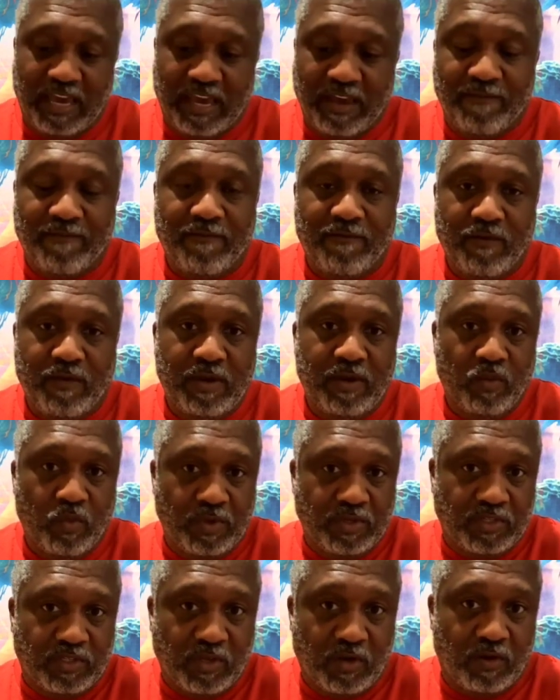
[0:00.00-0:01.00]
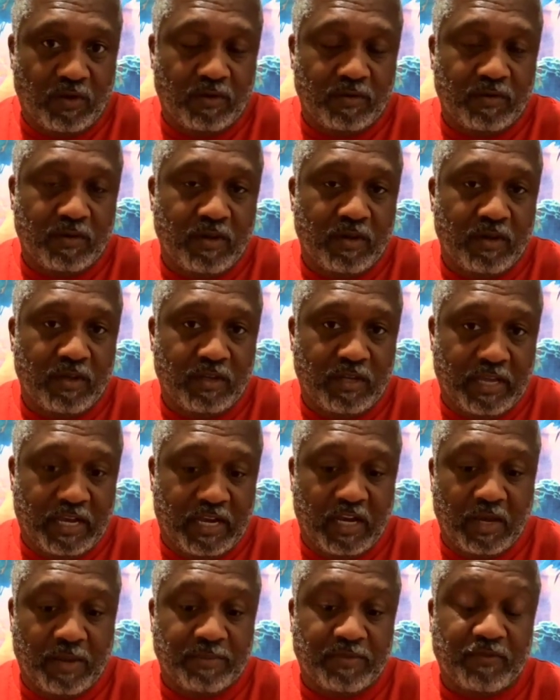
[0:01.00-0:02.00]
Every result
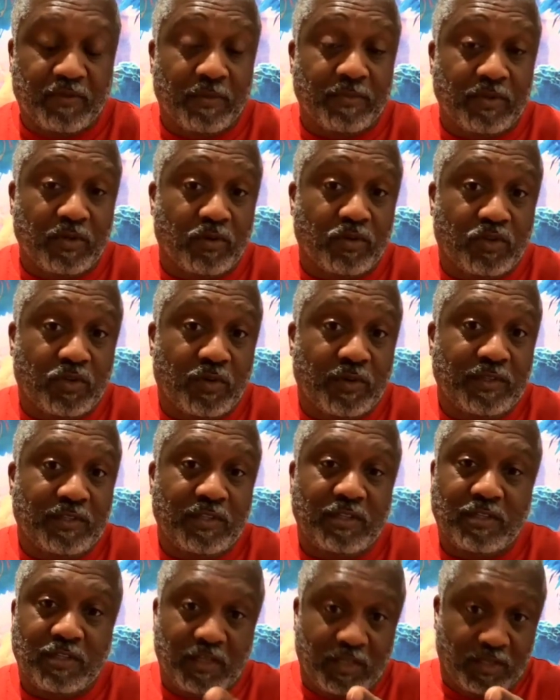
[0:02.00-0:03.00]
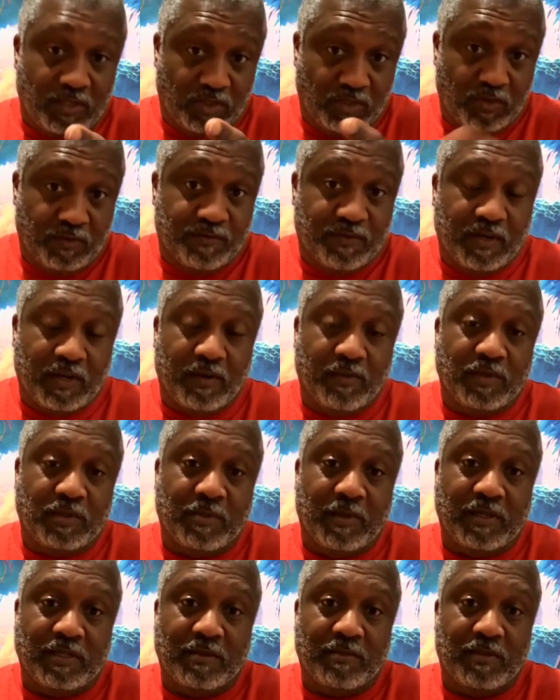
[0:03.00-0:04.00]
that comes from your choices is your fucking
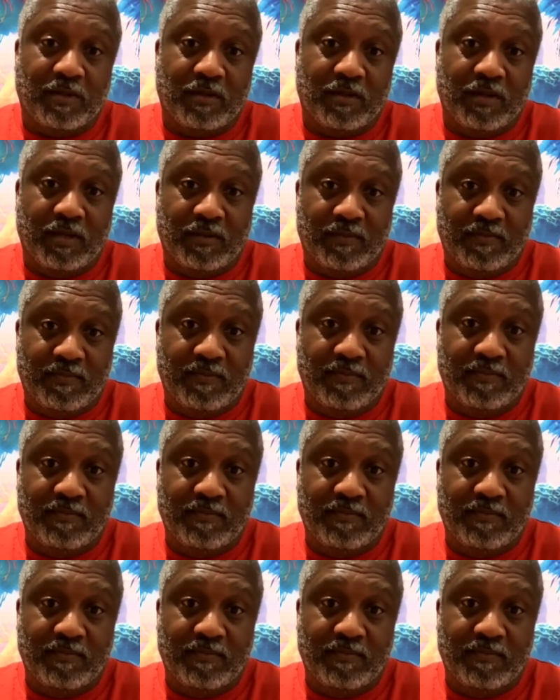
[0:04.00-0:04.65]
responsibility.